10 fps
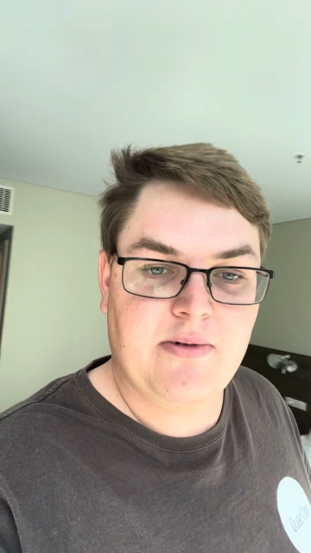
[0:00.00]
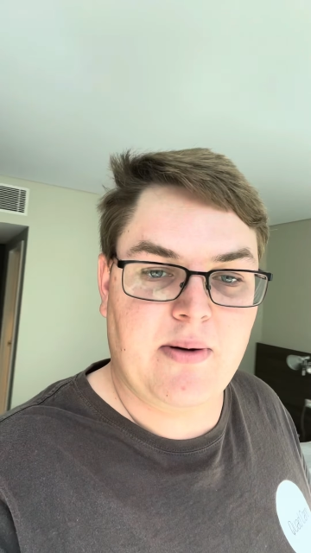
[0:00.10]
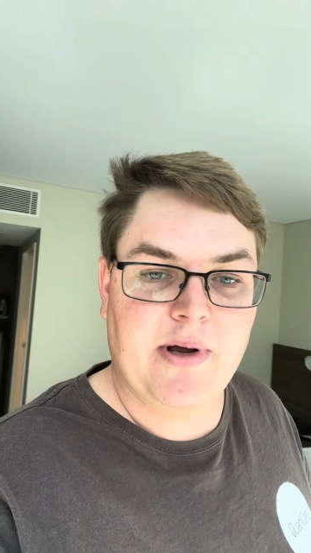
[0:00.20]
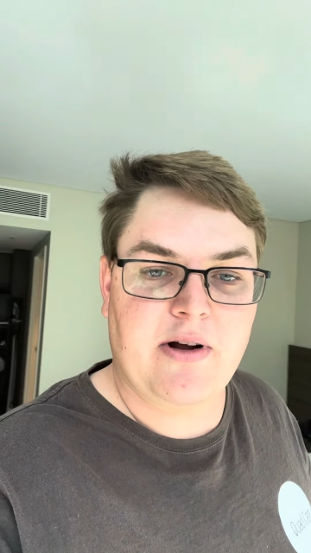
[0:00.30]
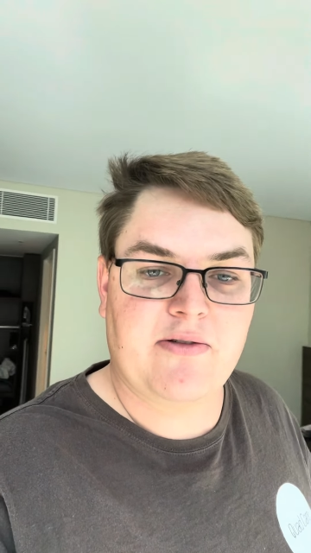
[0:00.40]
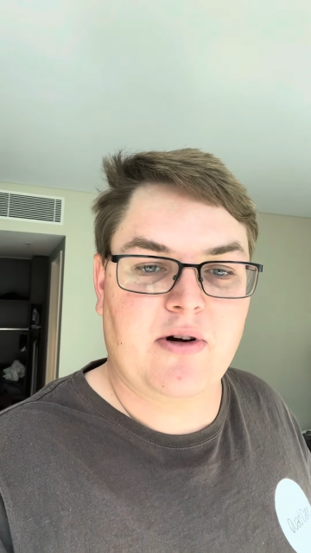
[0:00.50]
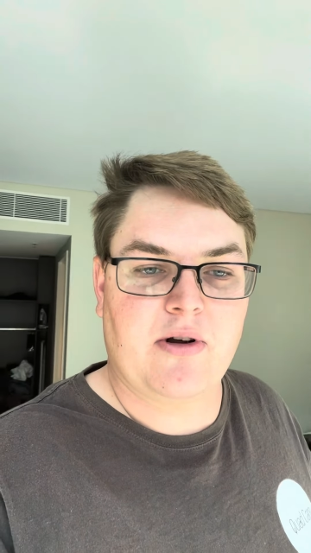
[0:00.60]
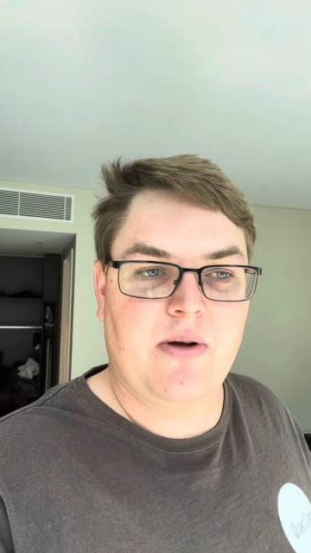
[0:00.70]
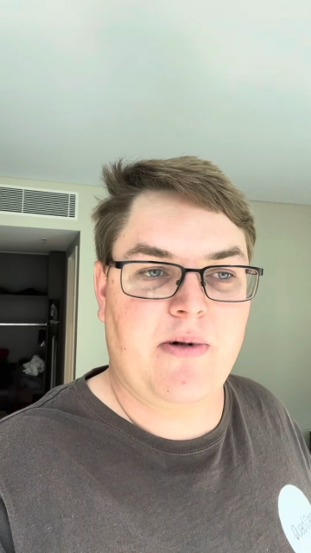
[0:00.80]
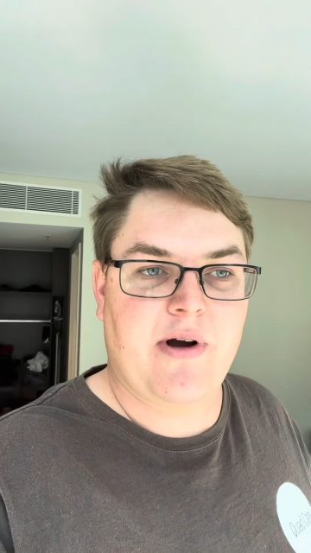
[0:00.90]
I mean, I've got
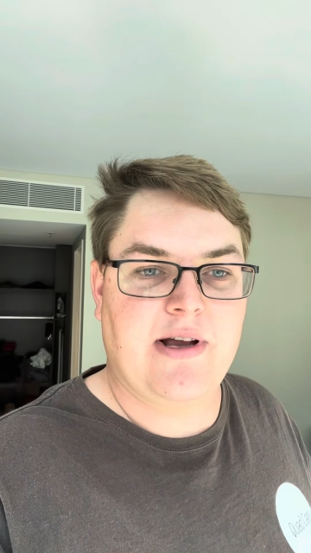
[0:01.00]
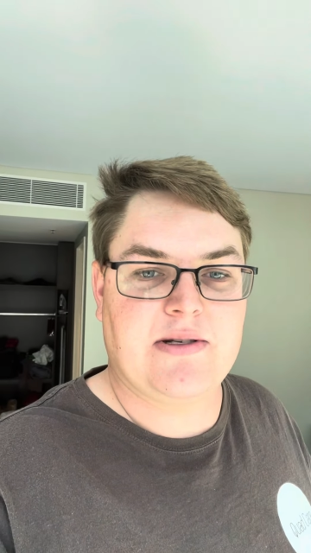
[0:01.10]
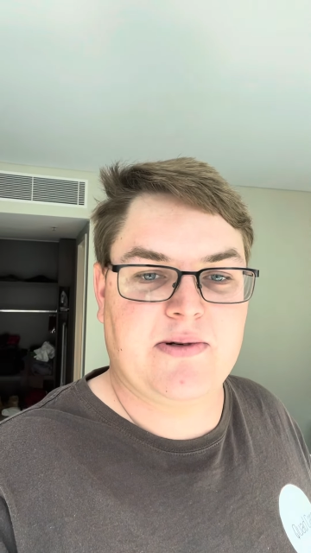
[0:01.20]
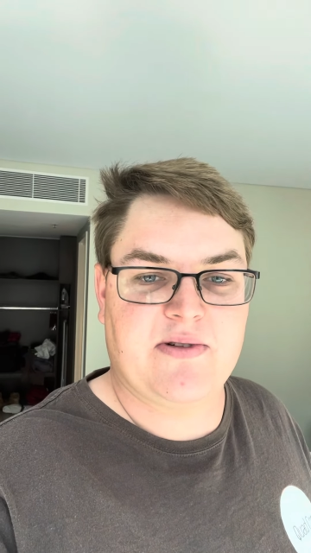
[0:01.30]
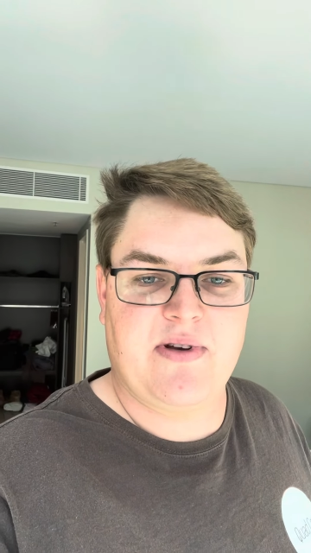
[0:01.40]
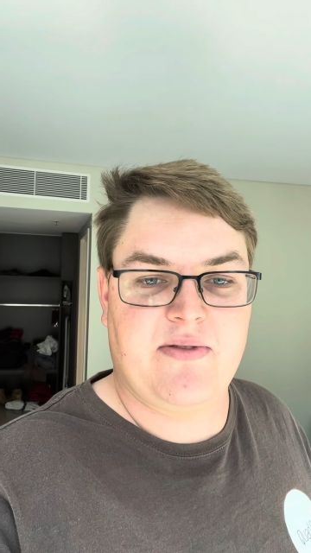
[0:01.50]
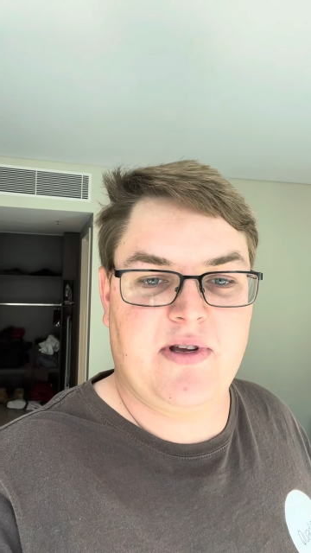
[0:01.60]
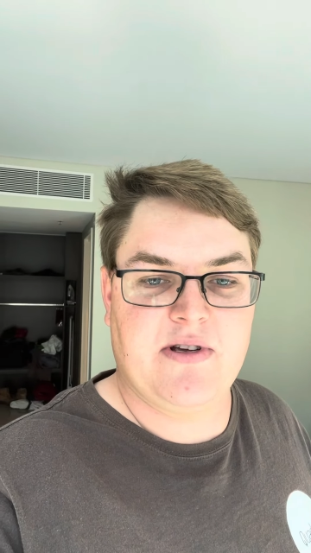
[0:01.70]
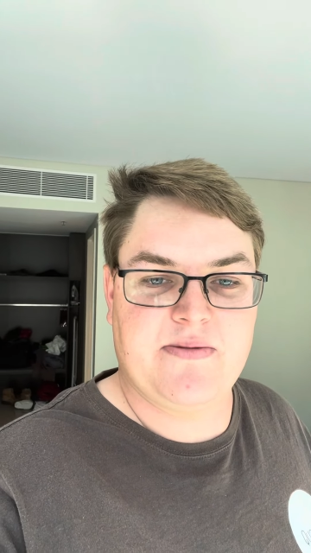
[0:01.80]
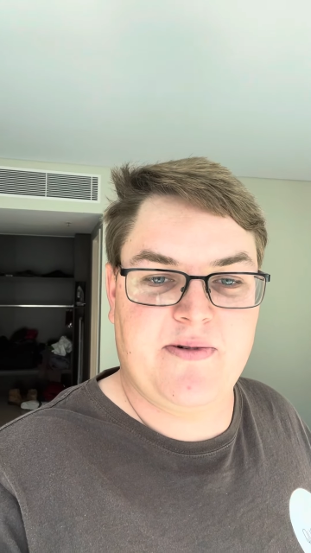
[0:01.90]
Uber Eats, which I've never
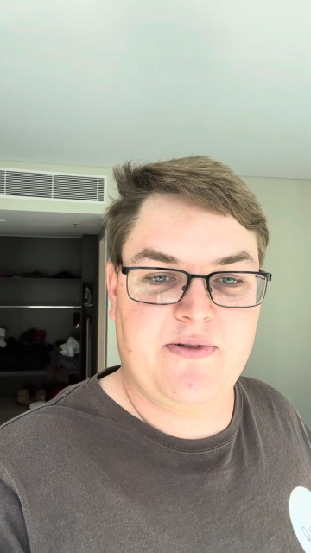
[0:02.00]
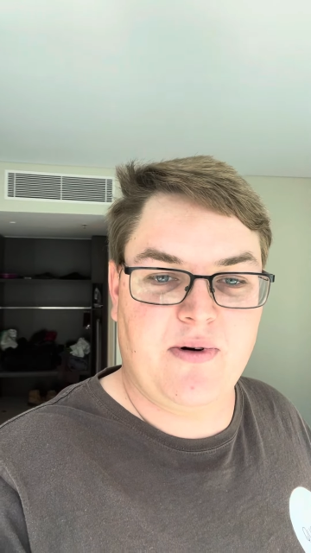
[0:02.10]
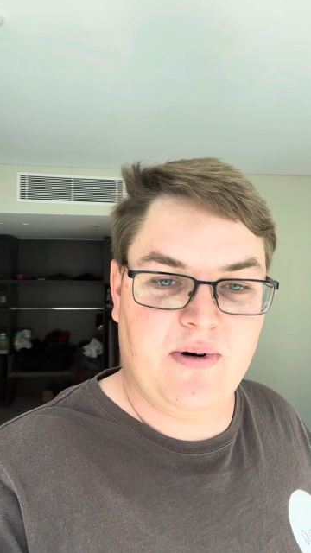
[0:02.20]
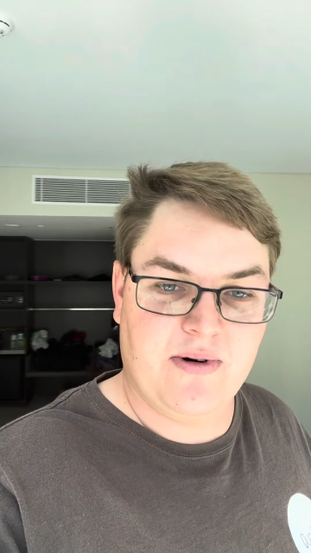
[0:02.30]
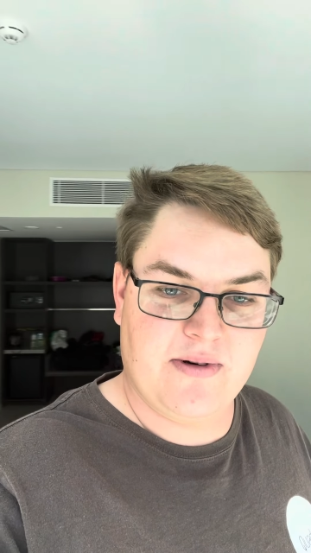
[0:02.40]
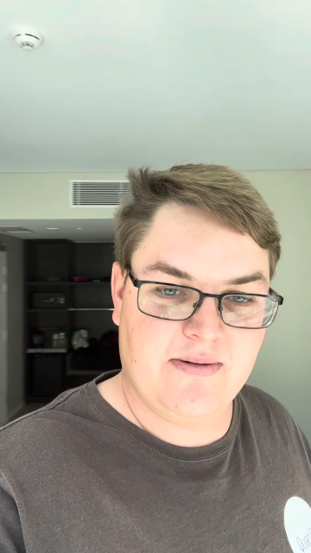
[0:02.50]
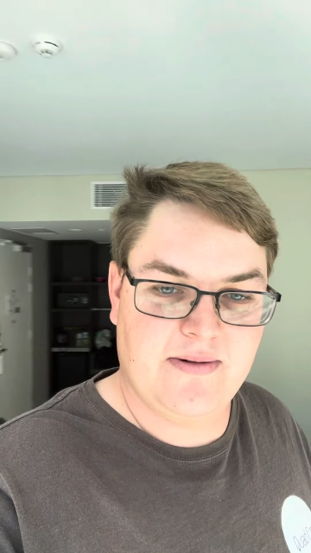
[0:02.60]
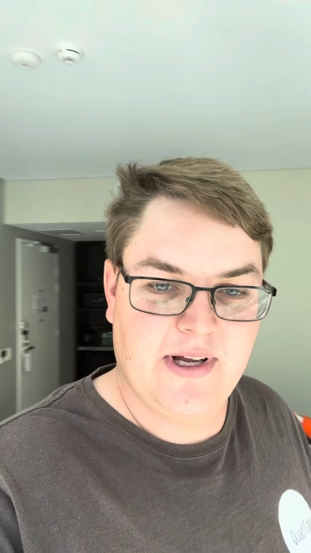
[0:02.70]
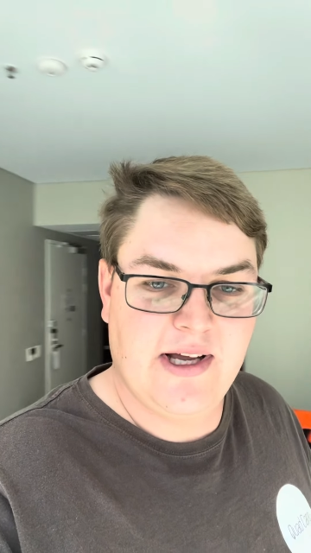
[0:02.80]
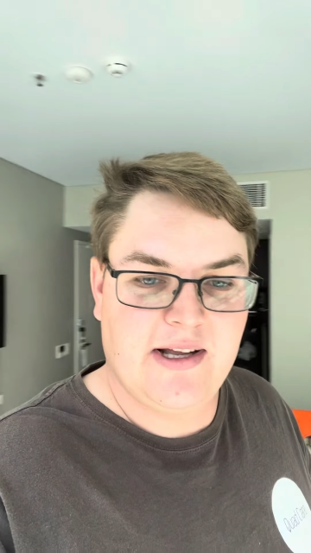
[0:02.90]
used before, and
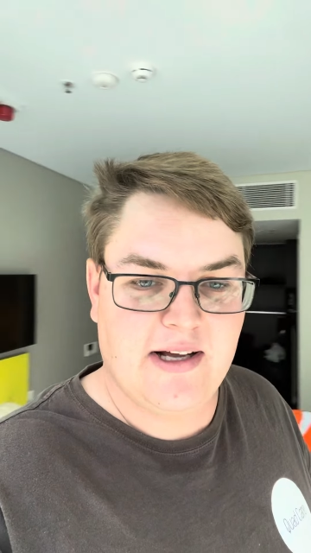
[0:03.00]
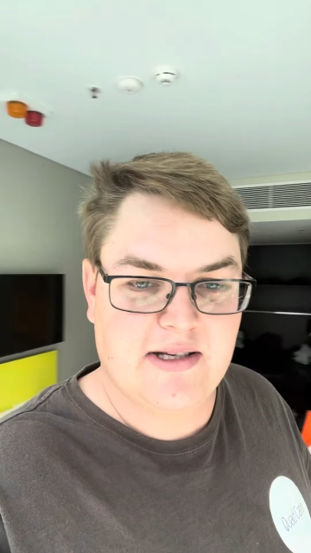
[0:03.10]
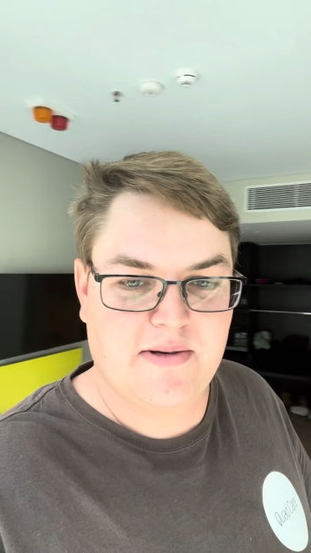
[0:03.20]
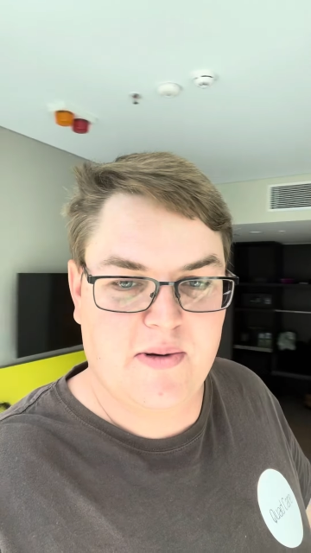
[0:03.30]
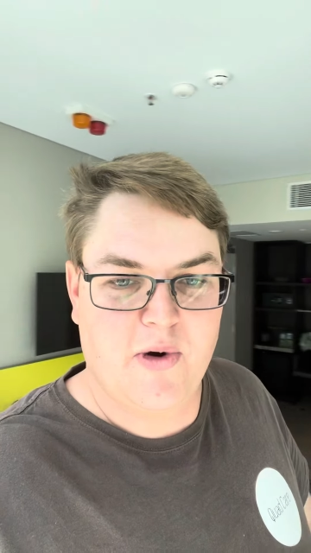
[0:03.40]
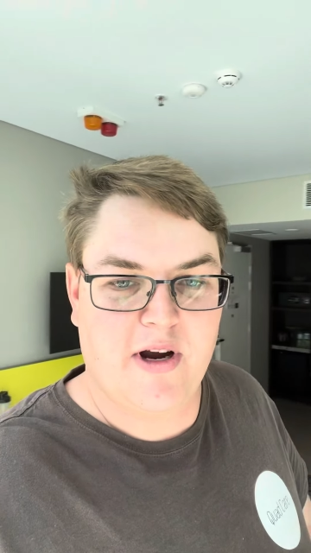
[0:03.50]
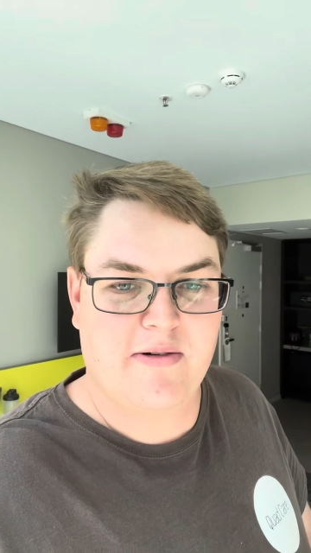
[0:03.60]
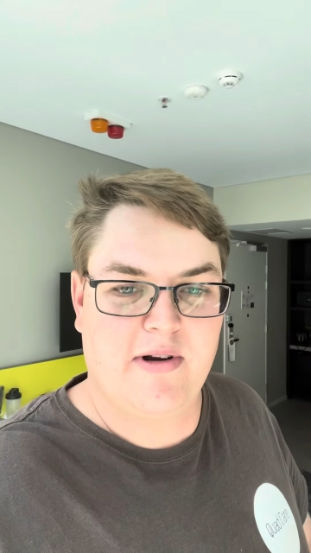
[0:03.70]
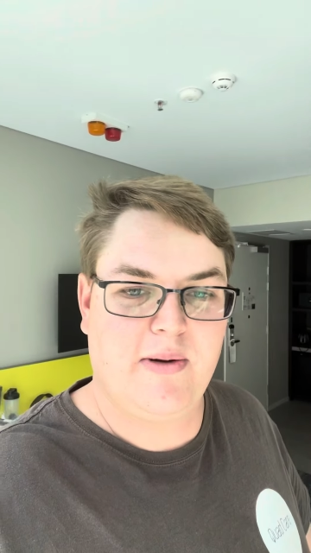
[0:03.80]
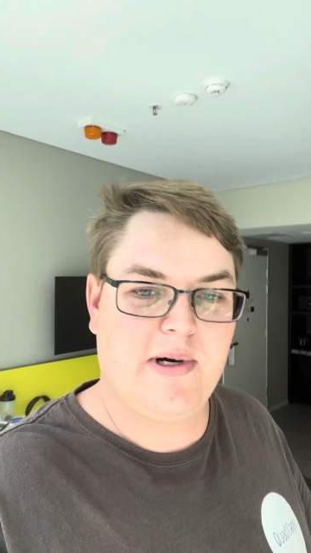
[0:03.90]
that seems to be working
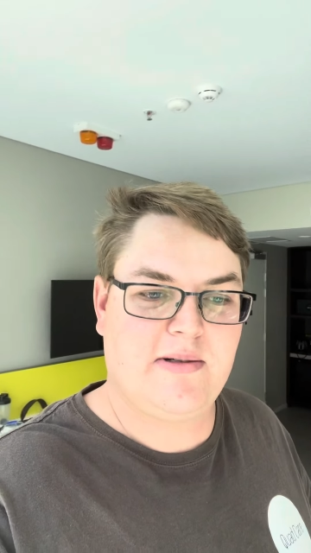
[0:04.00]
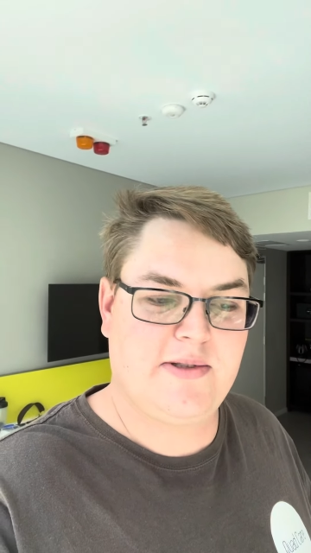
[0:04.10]
really well.